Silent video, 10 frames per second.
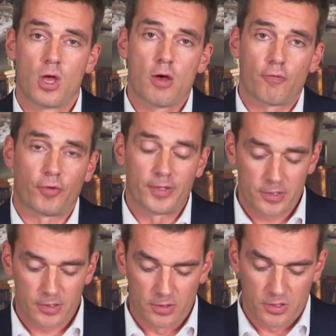For
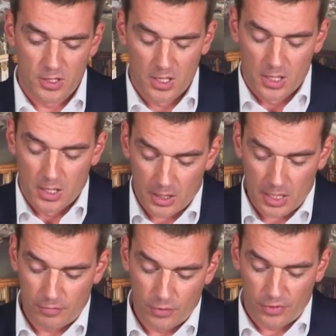instance,
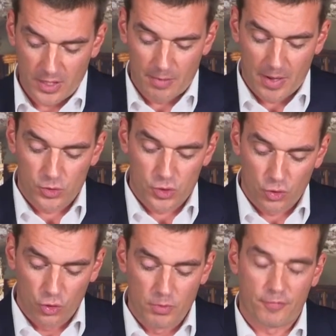if you think about to
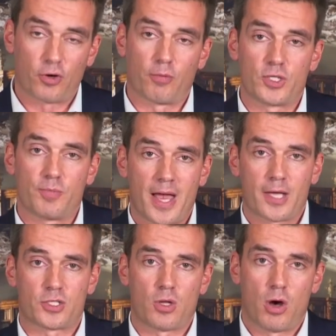whom a firm is
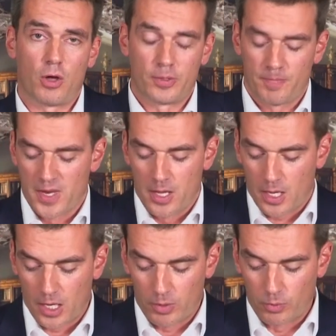passed on,
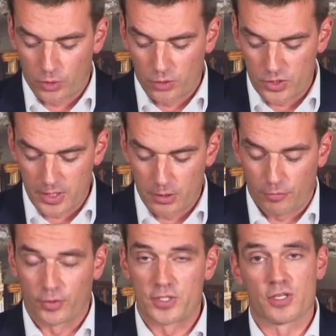and we would consider,
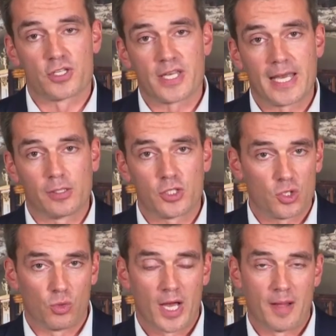for instance, sale
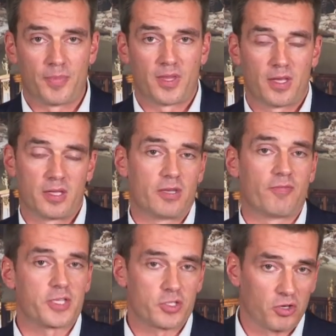to an
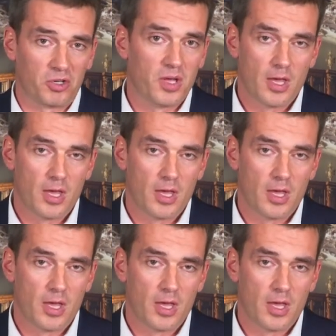investor,